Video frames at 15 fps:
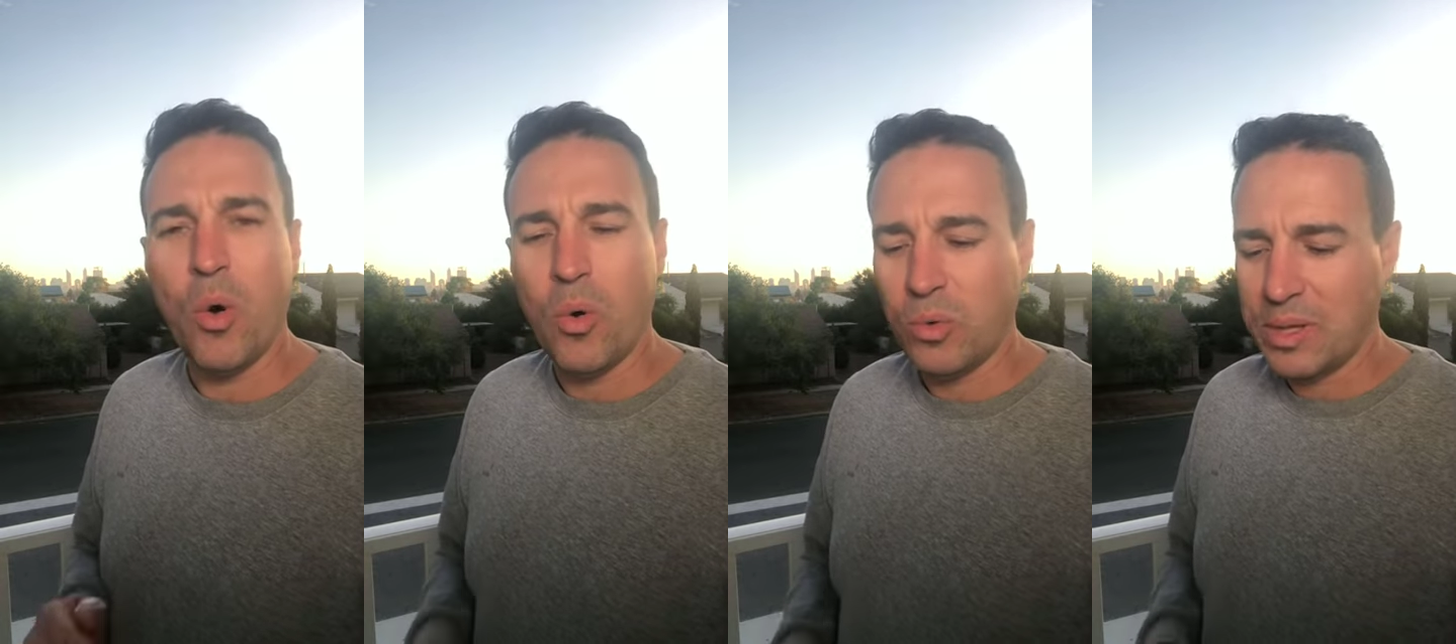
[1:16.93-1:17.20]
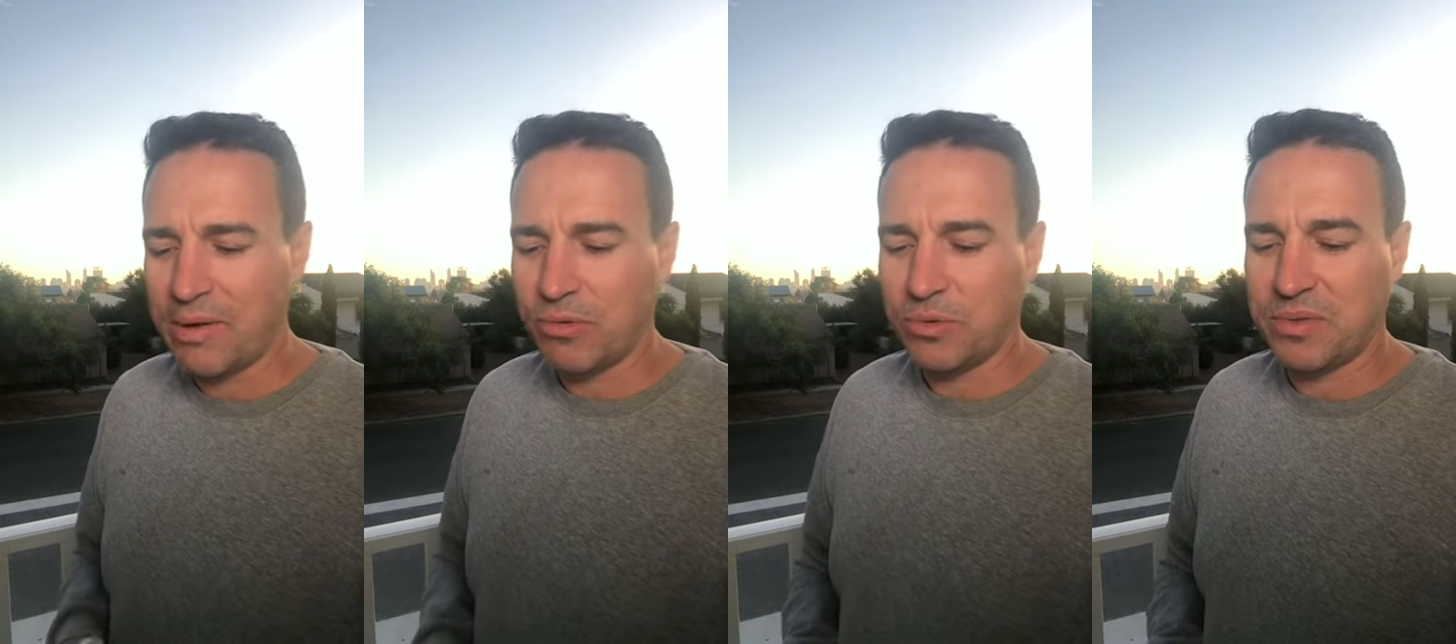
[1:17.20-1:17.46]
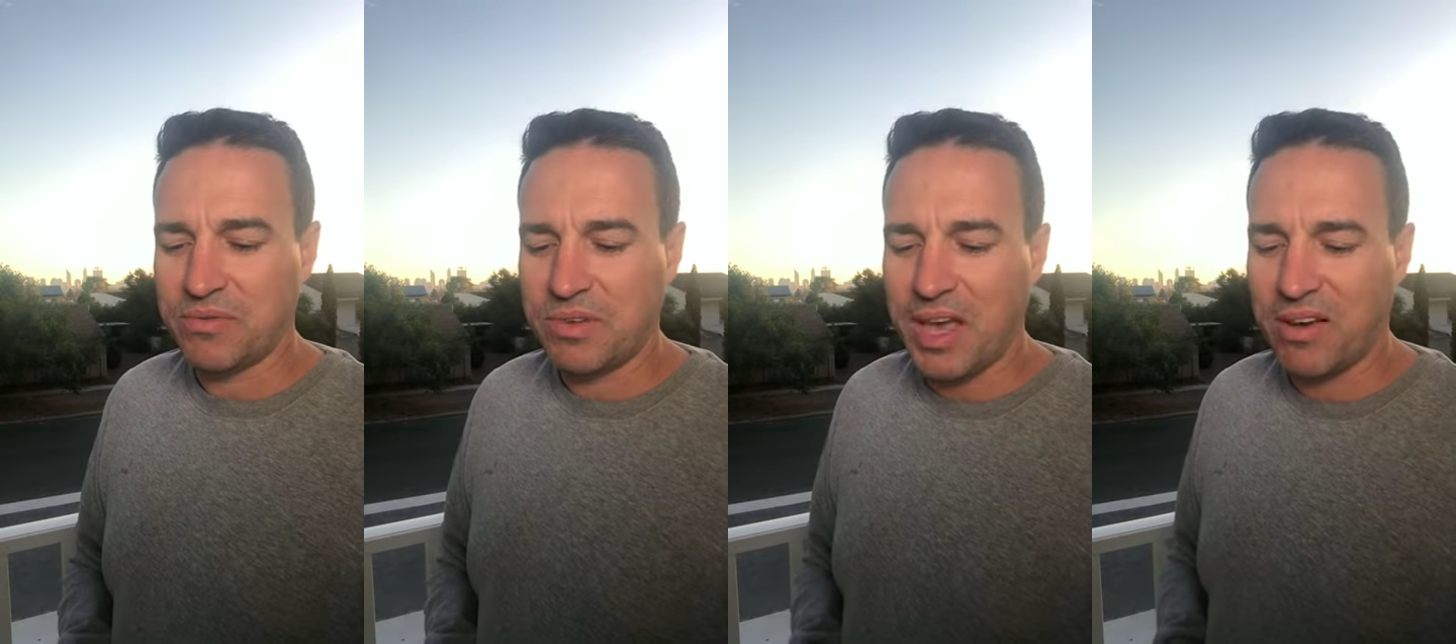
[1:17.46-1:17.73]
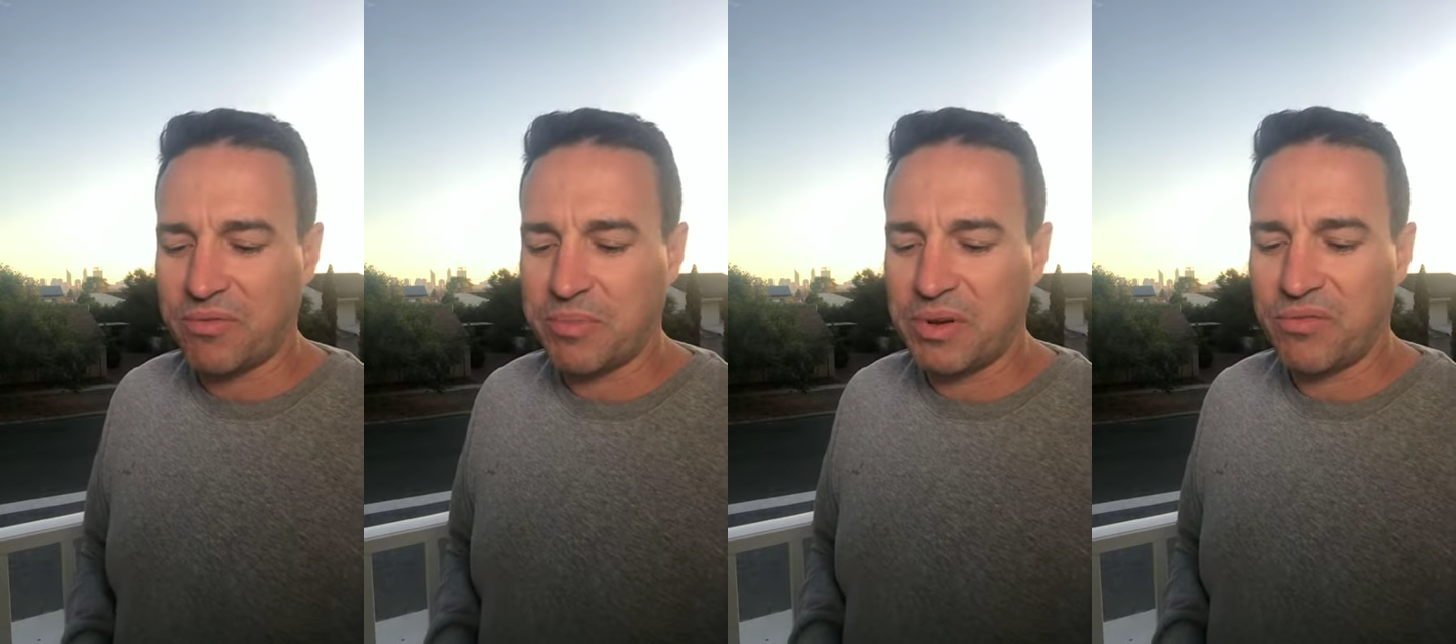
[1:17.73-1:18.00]
all levels of
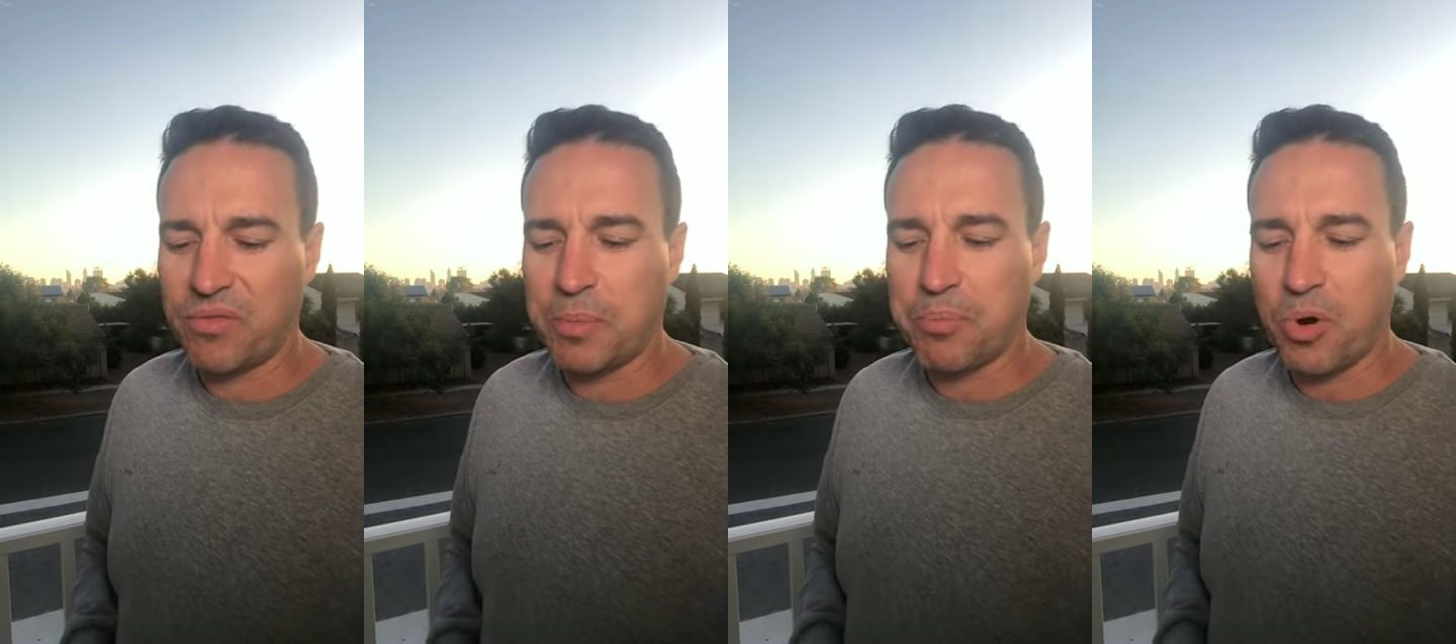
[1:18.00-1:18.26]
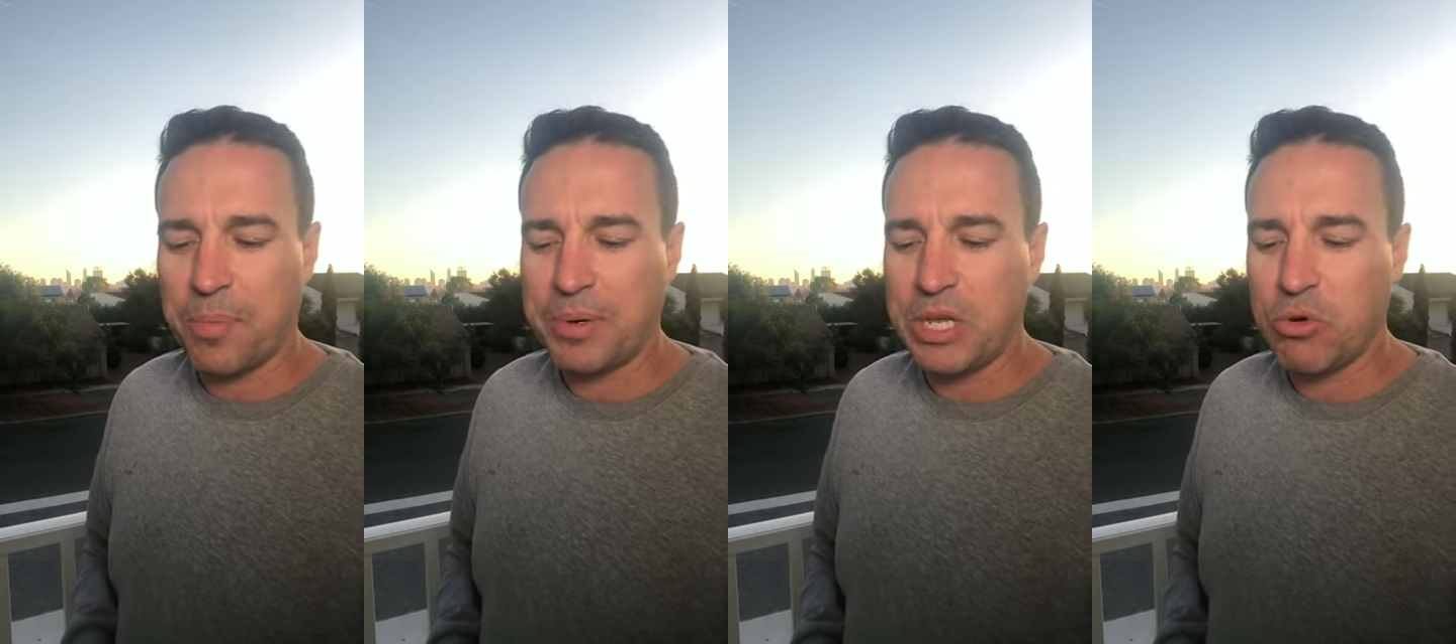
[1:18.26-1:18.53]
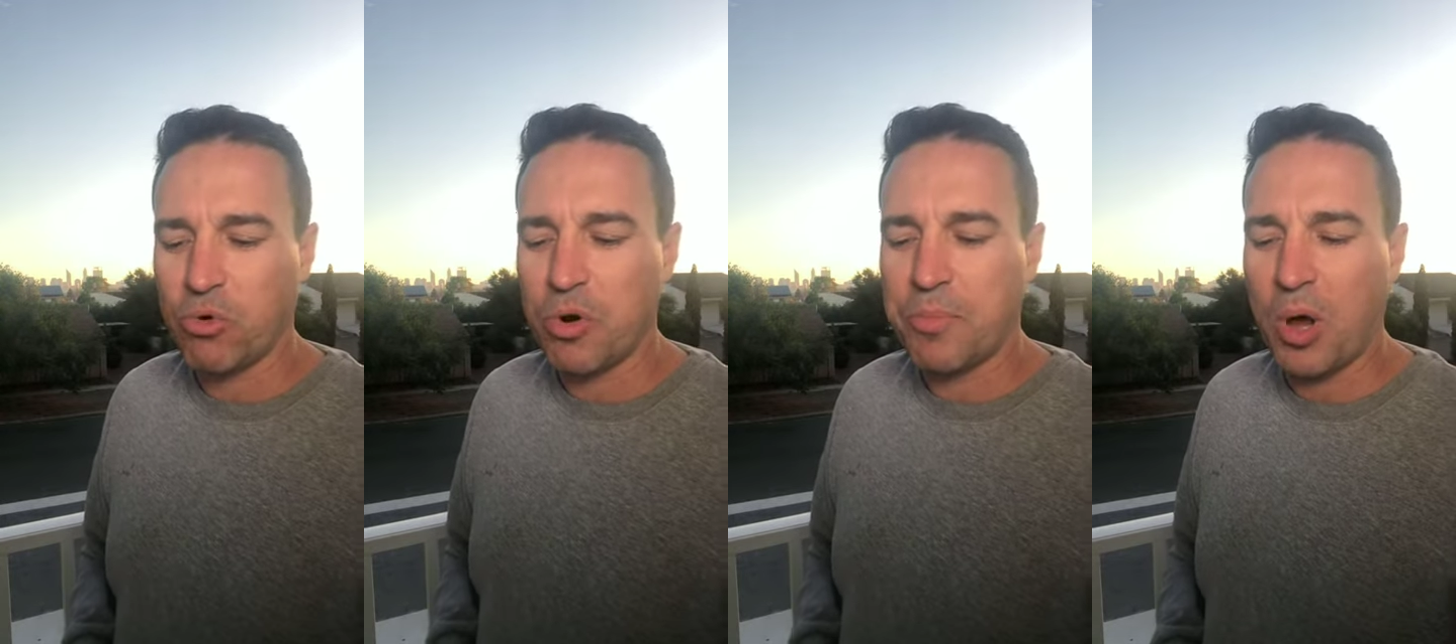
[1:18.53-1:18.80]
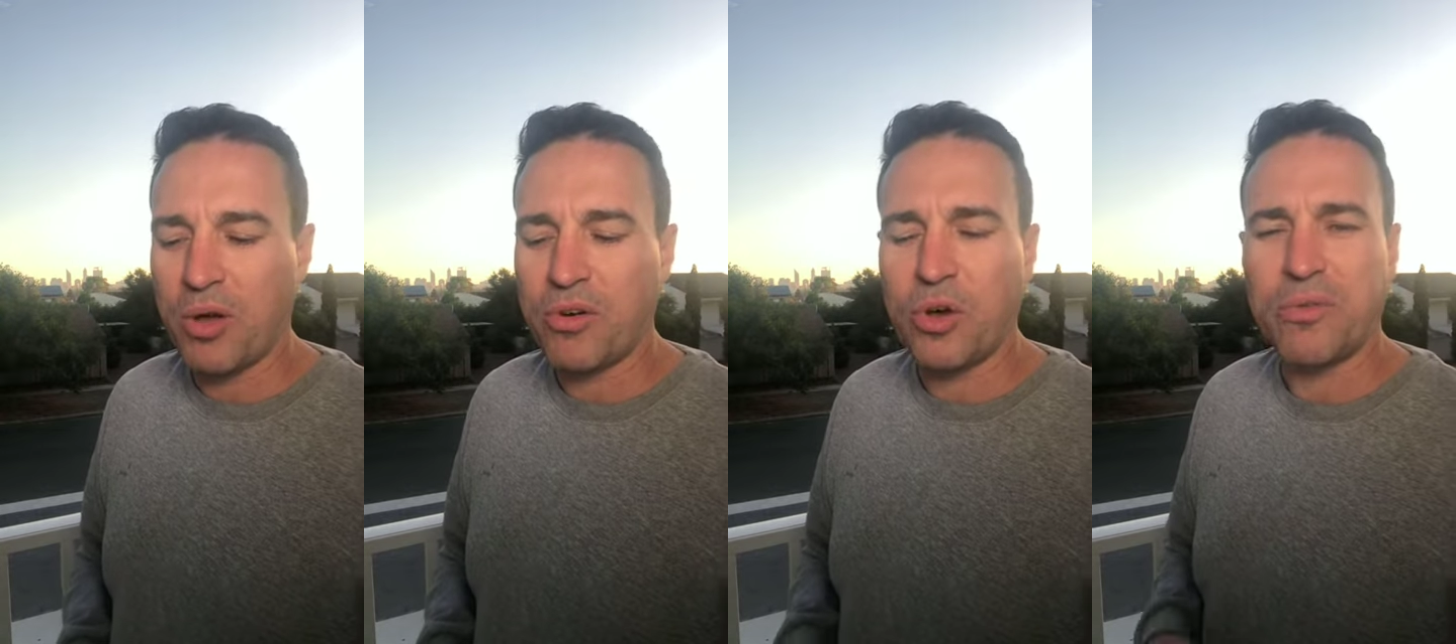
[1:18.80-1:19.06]
government for property
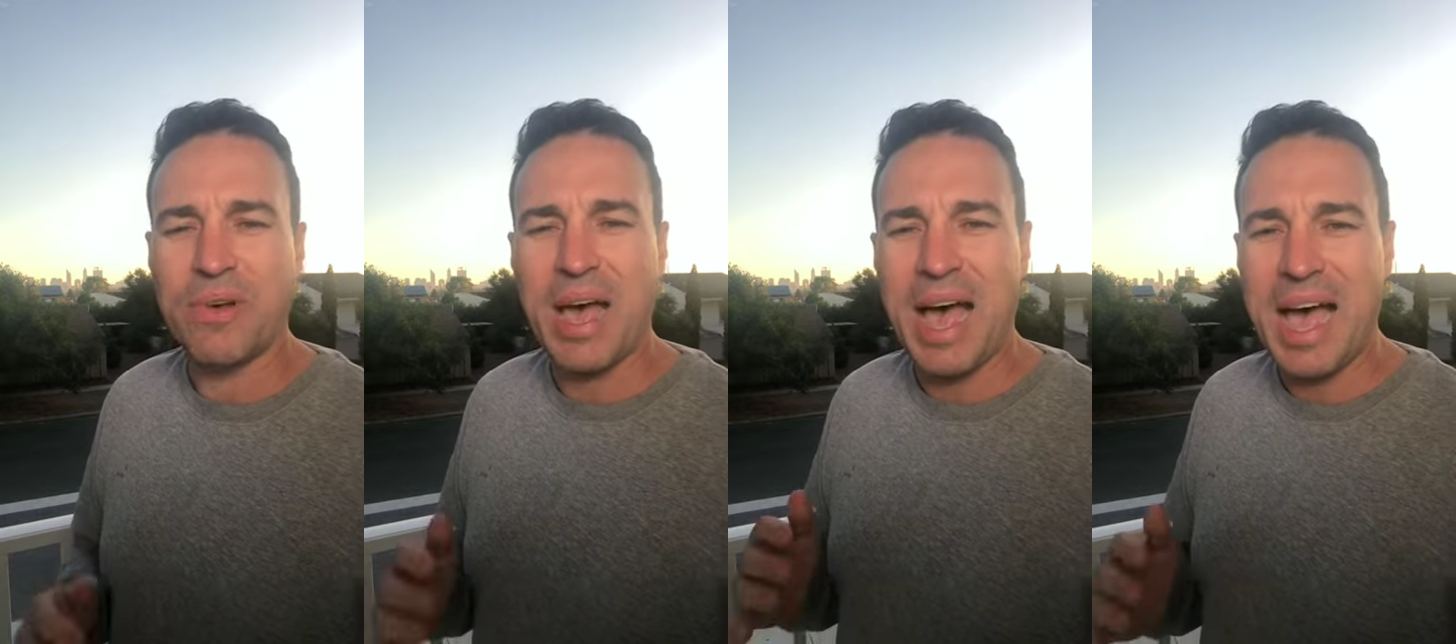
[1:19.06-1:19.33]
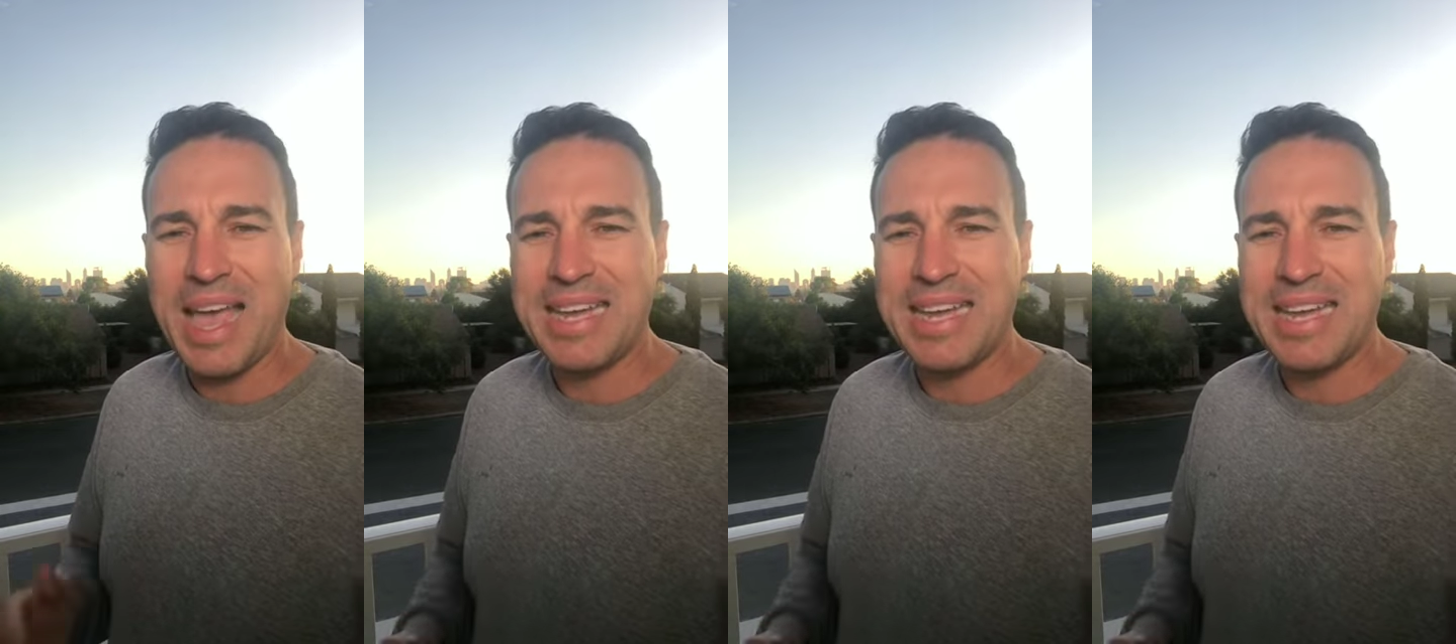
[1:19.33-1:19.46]
grew by over